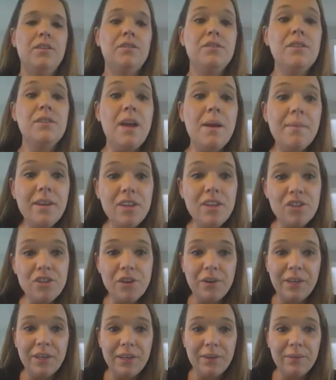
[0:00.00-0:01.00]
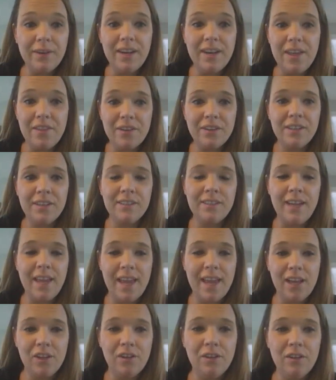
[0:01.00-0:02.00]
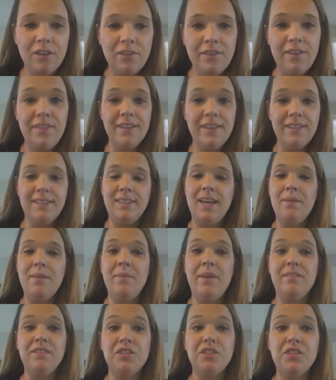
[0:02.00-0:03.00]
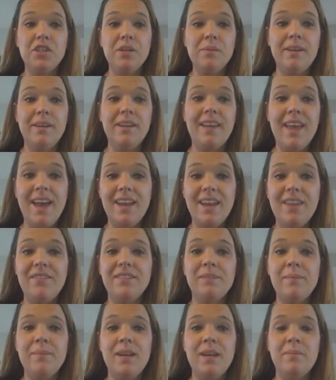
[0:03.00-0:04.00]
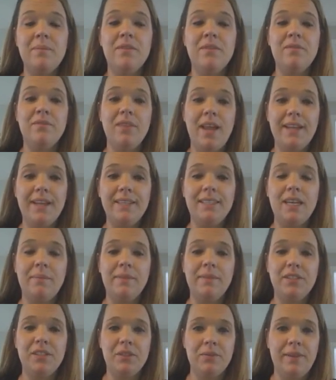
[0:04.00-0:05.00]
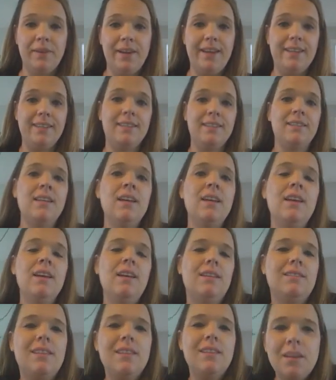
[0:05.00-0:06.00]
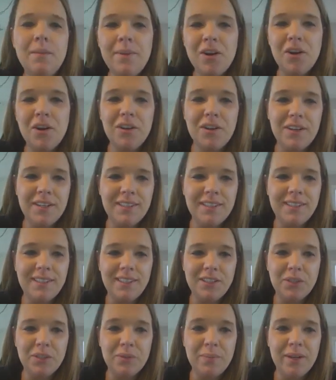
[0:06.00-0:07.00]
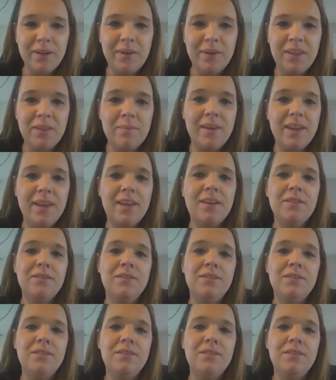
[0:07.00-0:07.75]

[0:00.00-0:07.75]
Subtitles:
So now I'm going to show you another angle, and this time we have to determine again if it's made up of line segments or rays. It's a little bit harder to see, so bear with me.